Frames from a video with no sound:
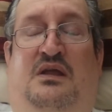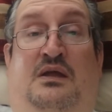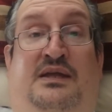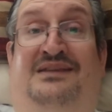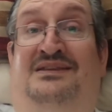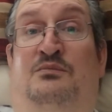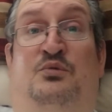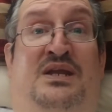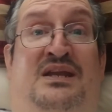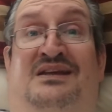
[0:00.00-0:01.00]
get them
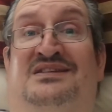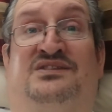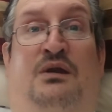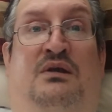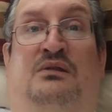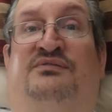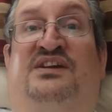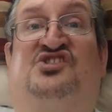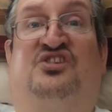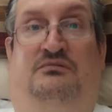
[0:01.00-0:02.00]
reading historical
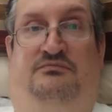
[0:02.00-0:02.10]
fiction.